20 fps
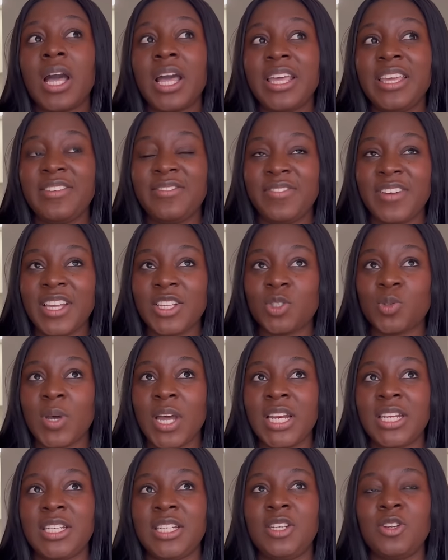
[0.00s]

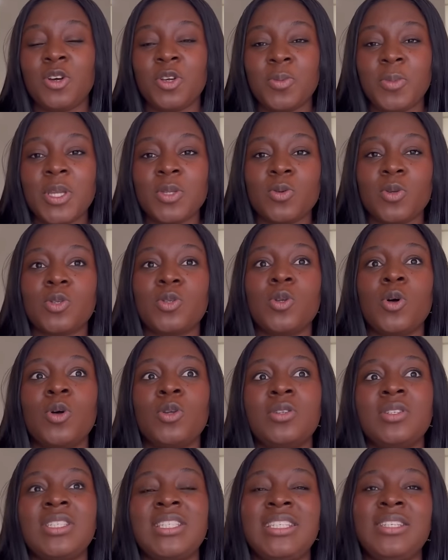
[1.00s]
eventually, the document was not
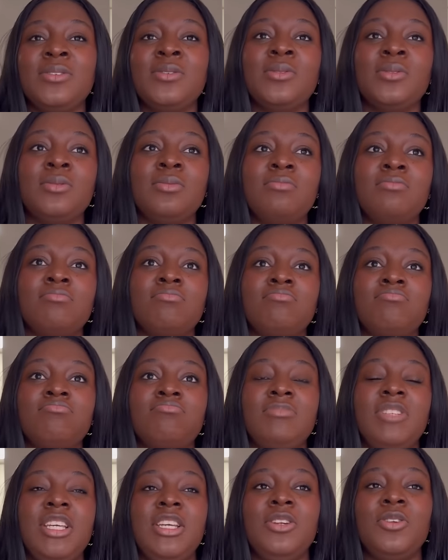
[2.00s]
still
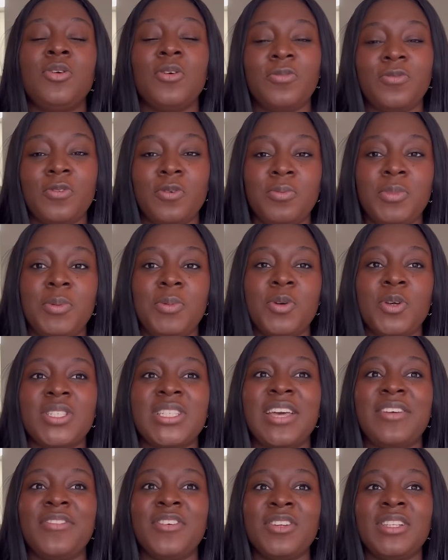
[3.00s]
enough for me because
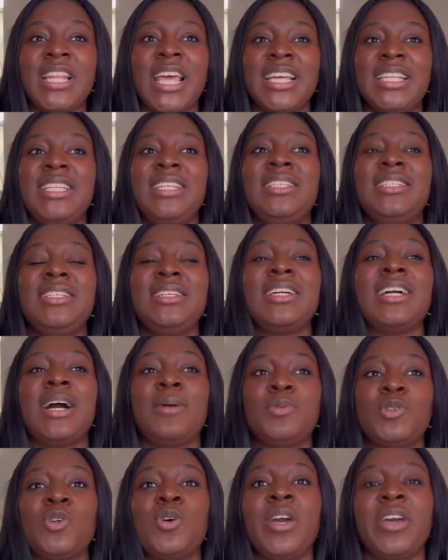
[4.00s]
I felt like they didn't
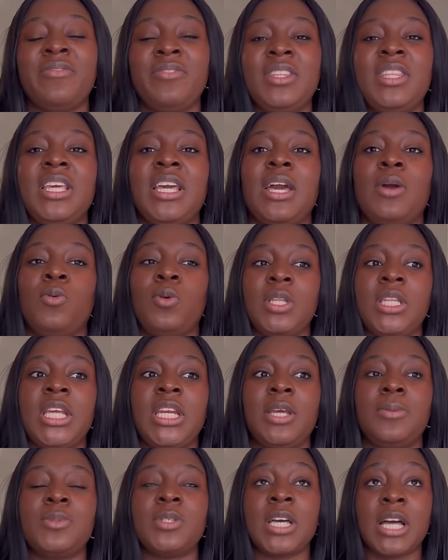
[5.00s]
capture everything I wanted
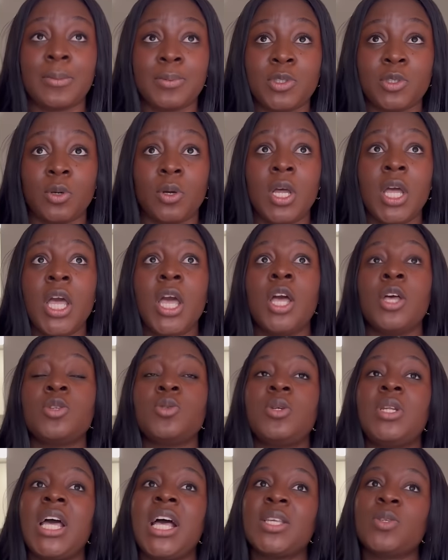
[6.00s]
them to capture.
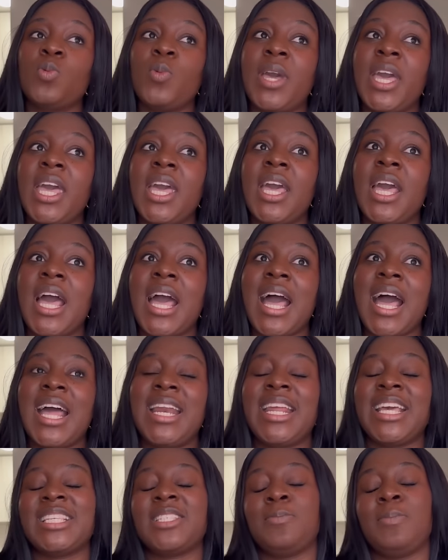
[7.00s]
So that's where
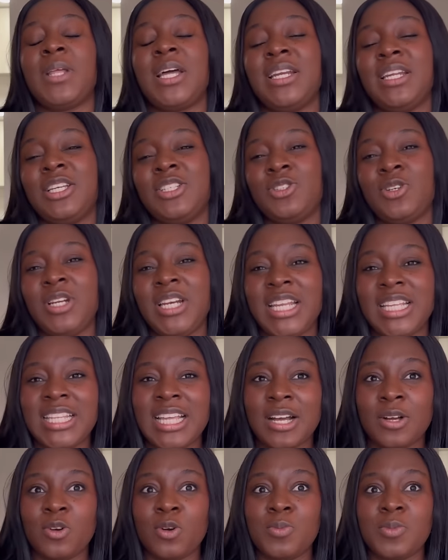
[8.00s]
an explanation
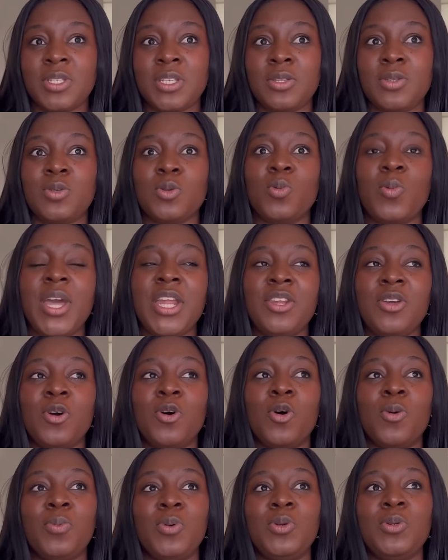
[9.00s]
letter comes in. So when
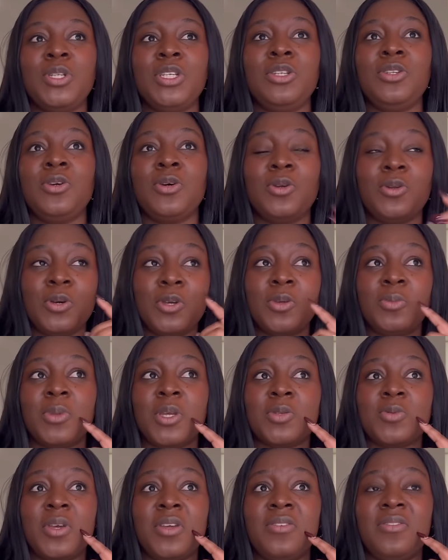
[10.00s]
you're uploading your
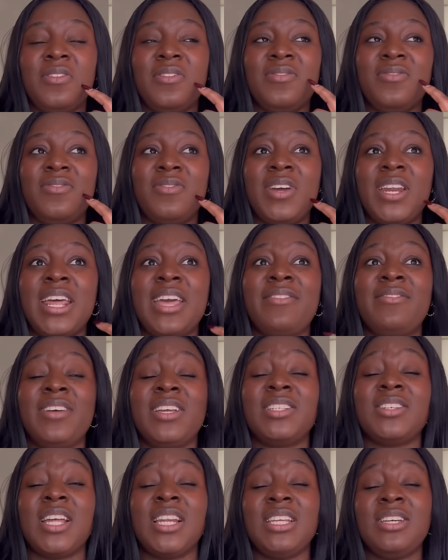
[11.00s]
documents, when you when I
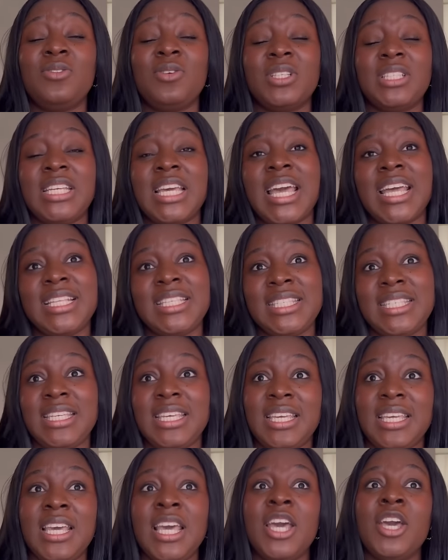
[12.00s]
eventually got the
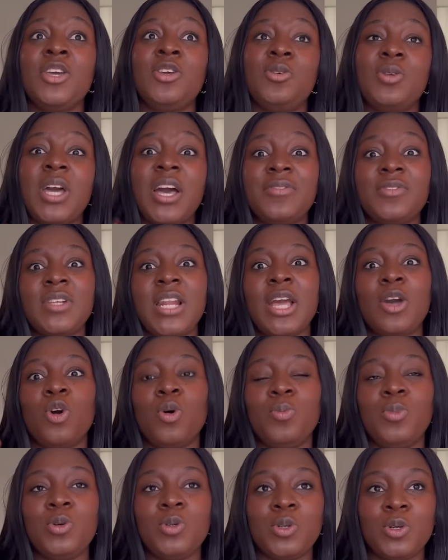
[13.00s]
ITA, you'd have to like
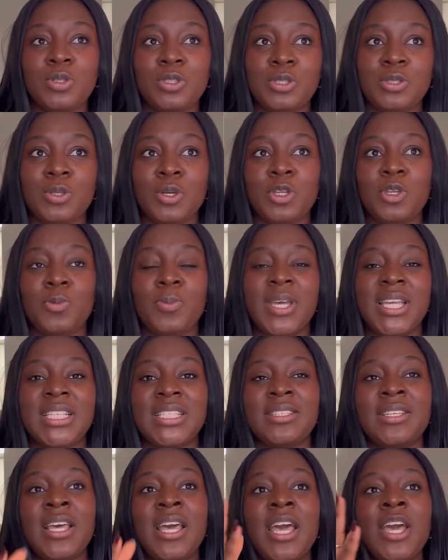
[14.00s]
upload all these
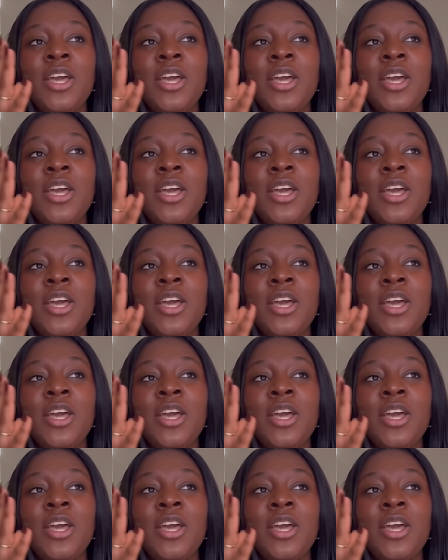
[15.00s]
documents.